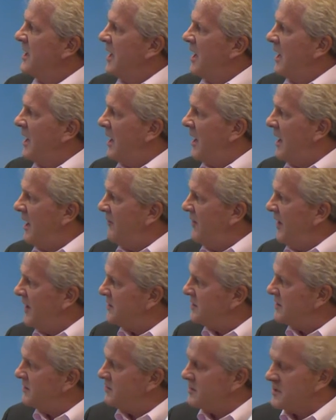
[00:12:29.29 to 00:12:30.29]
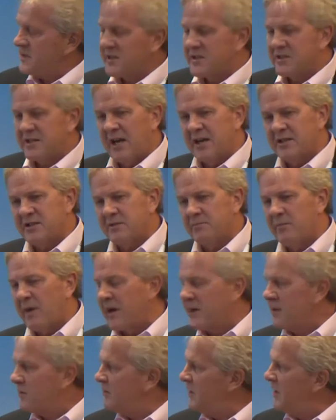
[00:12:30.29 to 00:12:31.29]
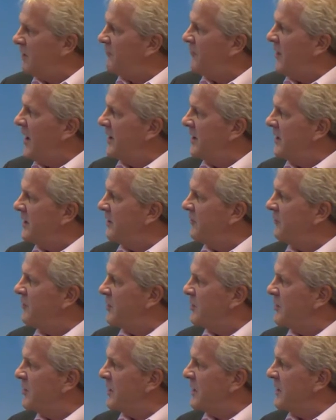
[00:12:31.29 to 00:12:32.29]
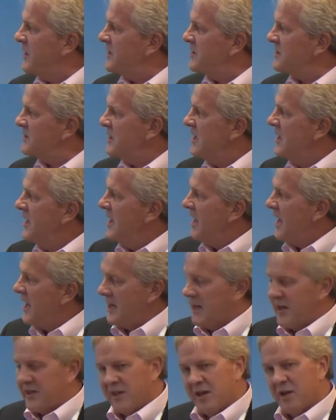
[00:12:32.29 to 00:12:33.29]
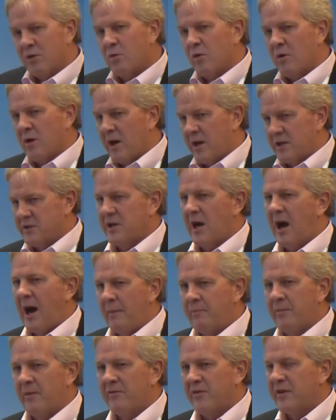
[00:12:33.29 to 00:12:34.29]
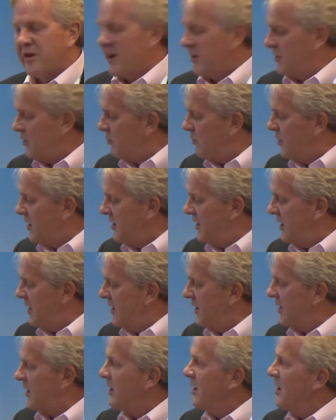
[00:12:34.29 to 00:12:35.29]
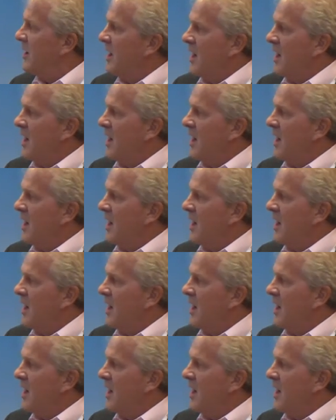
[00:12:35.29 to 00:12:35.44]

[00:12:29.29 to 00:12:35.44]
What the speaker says: I've had some success in my career finding a few of these, and I think we're on top of another one here.